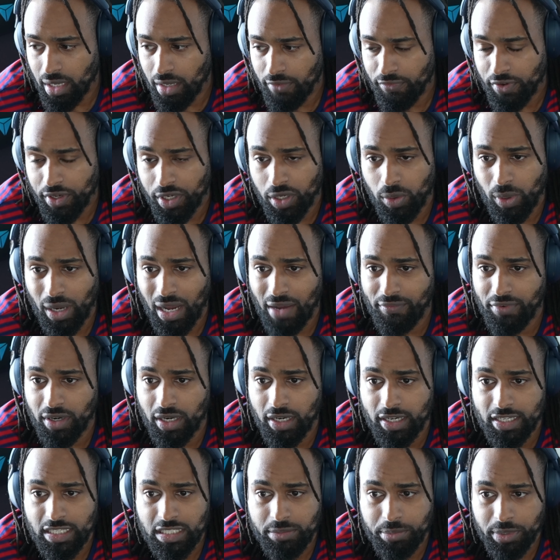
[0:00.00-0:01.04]
If you don't have a
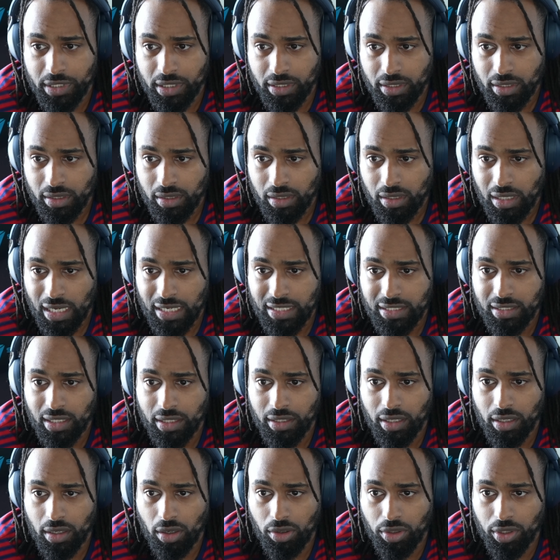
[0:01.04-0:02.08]
husband, as
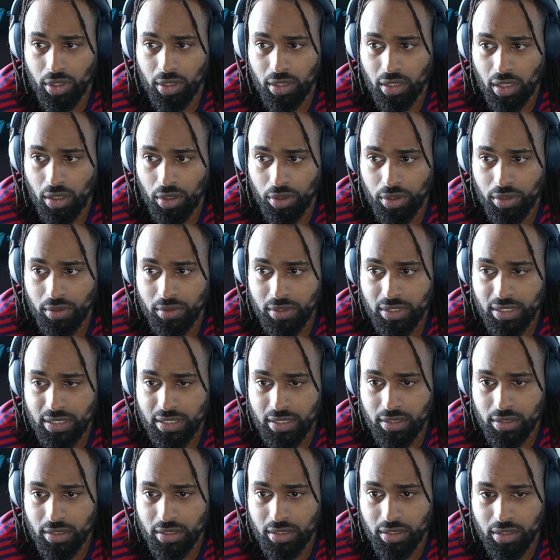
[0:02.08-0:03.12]
all you
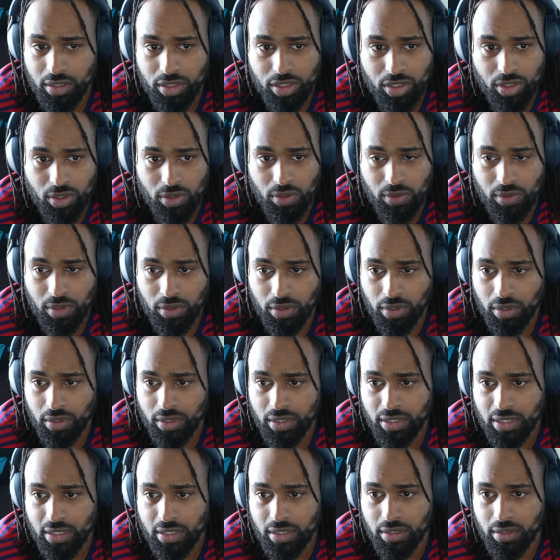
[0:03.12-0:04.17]
sisters in the truth, or you
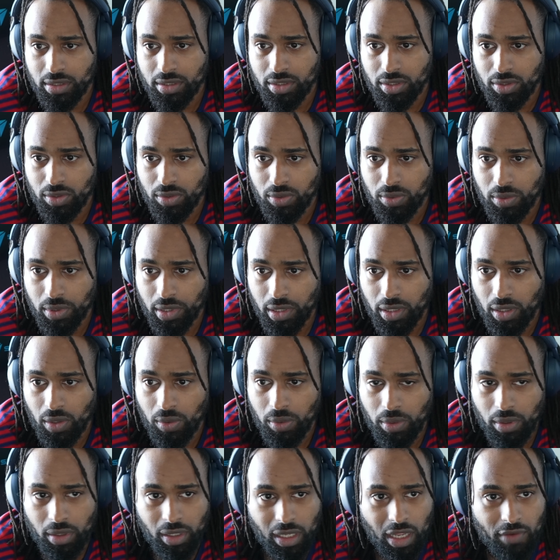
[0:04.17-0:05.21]
sisters who, you
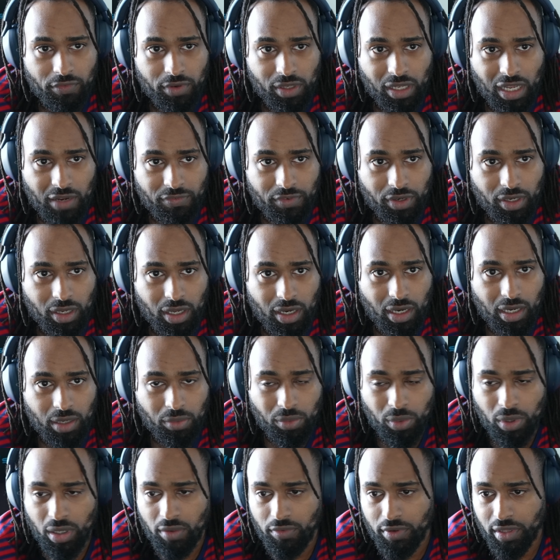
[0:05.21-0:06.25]
know, gave your life to God or
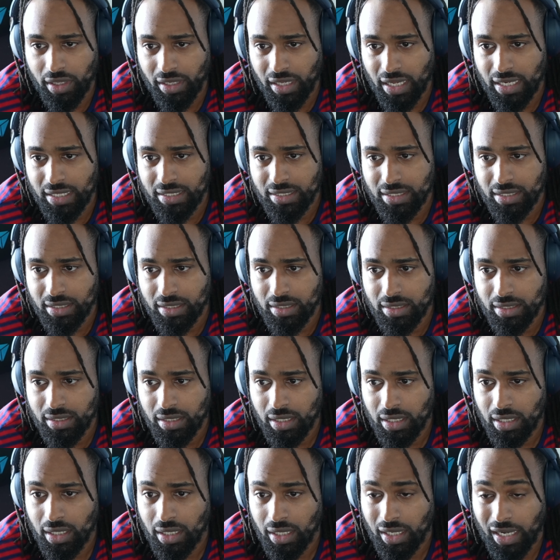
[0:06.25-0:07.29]
whatever that case is,
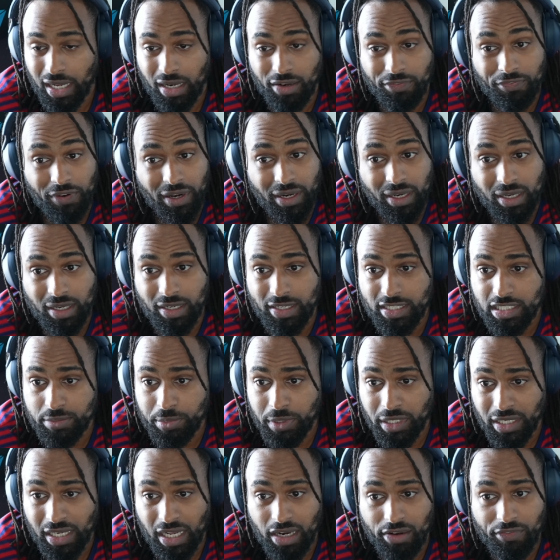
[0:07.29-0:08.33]
Gotta find a
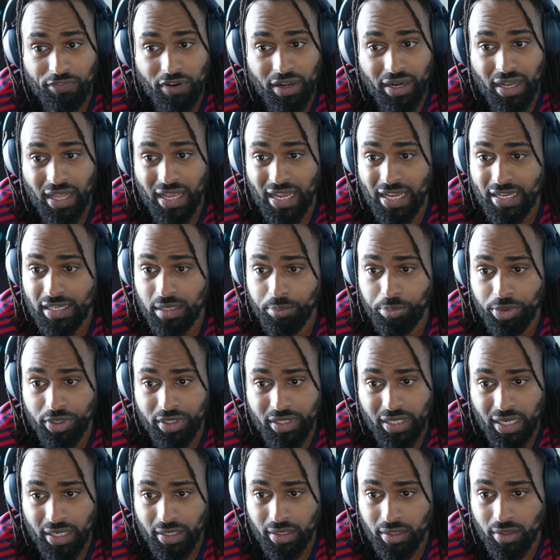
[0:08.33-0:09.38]
husband, gotta find a head to
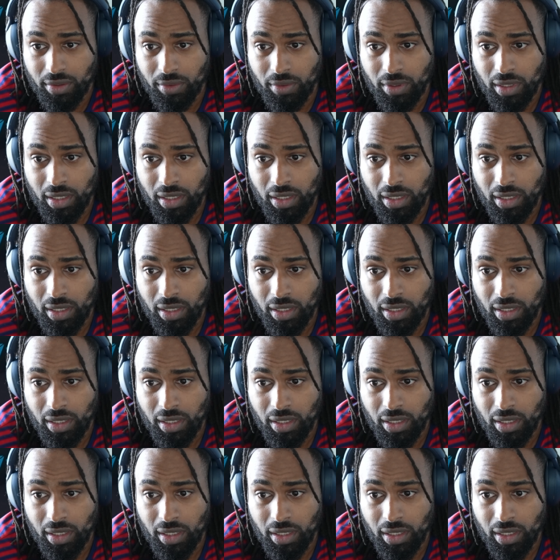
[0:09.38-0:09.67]
protect you,